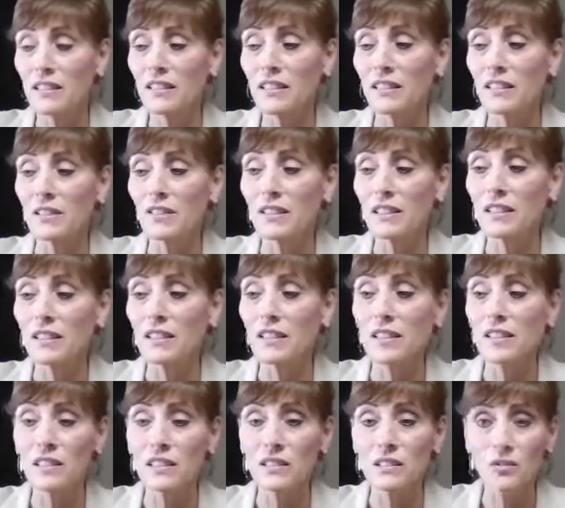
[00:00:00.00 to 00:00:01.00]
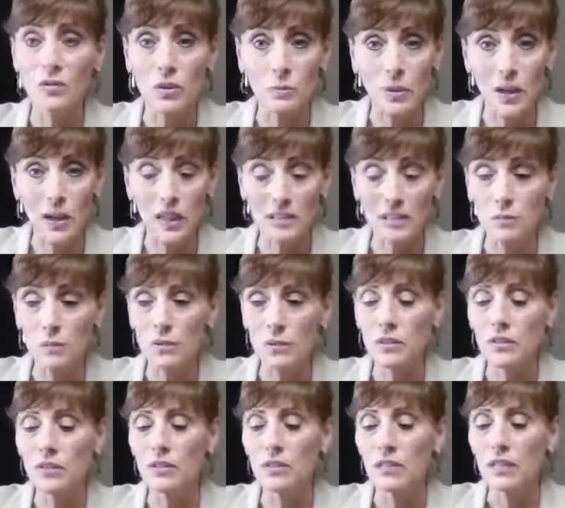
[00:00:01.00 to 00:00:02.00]
You know, get the cleanest form
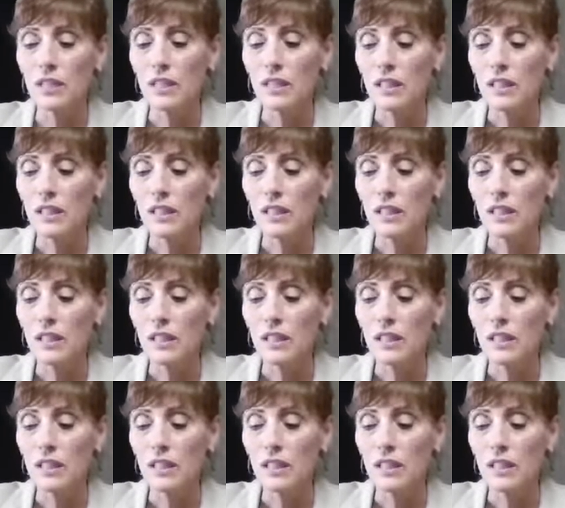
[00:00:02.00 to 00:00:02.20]
possible